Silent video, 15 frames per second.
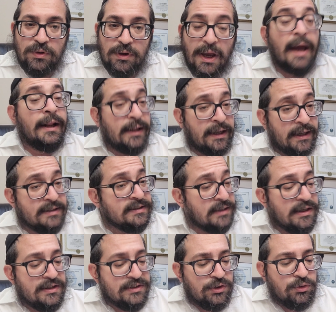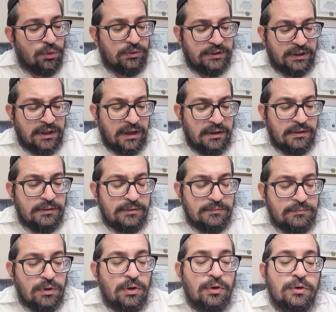and like I said is authenticated,
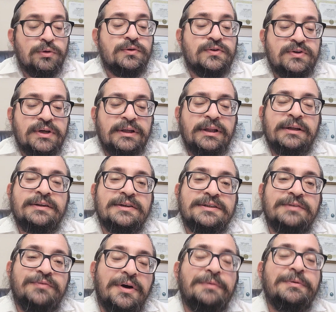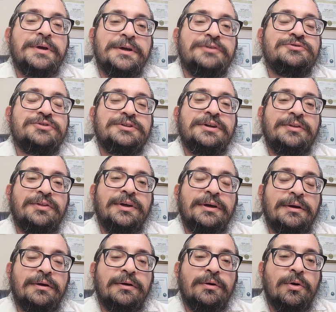you see that there's a very interesting
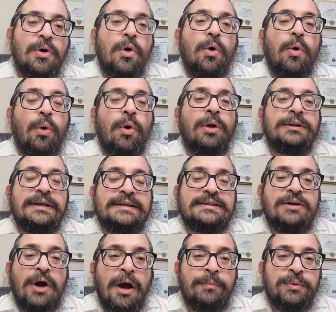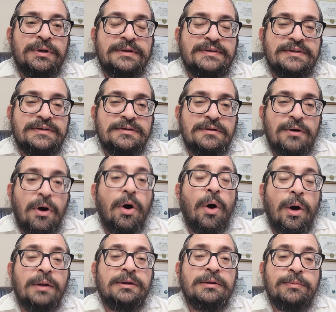thing. All these goblets
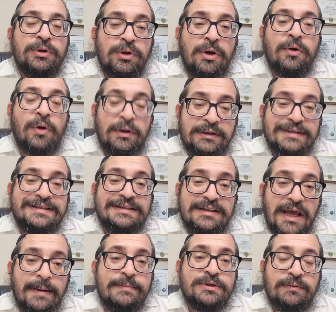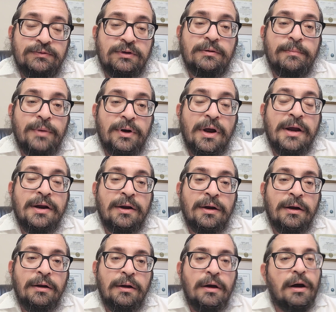on the menorah, on the stems of the
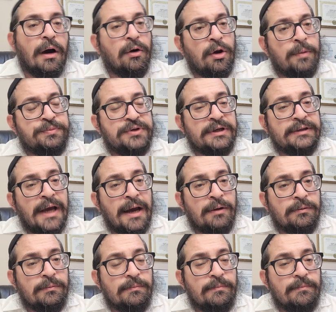menorah, are upside down.